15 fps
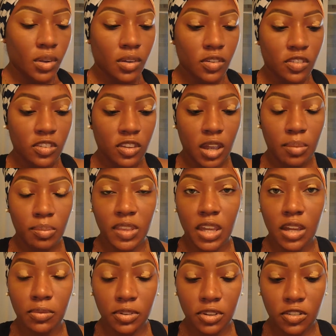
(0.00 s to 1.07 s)
Same
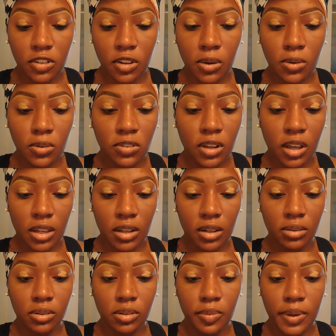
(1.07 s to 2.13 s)
thing with the toast. I get
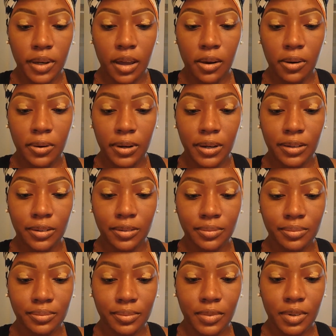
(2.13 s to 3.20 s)
a little bit out on
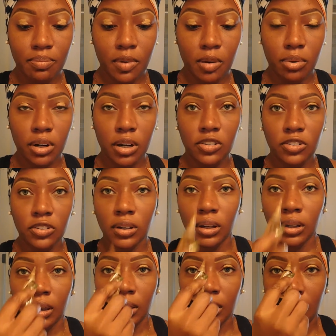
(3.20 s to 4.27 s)
my brush, and
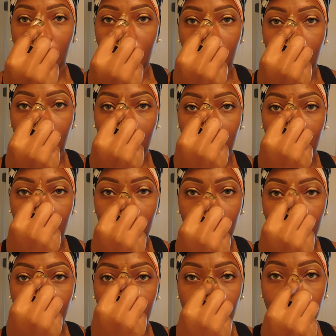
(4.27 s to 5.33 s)
I kind of go down
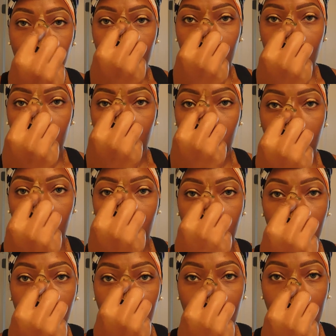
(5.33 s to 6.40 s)
through the middle
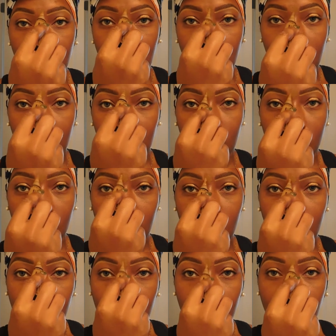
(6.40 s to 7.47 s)
with this to
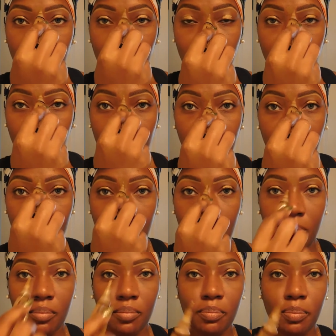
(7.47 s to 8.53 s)
make sure I'm not
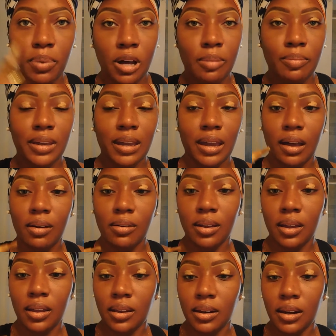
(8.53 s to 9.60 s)
pumping
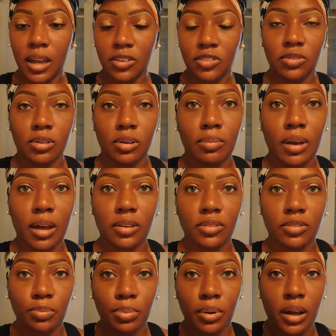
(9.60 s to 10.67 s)
out an extra amount
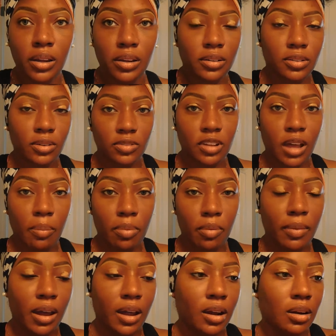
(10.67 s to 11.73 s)
of product on top of
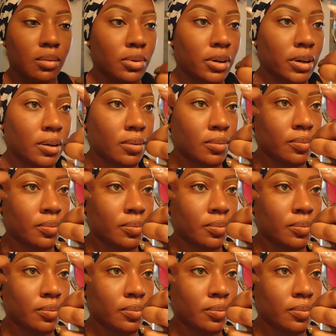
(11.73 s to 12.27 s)
my eyebrow.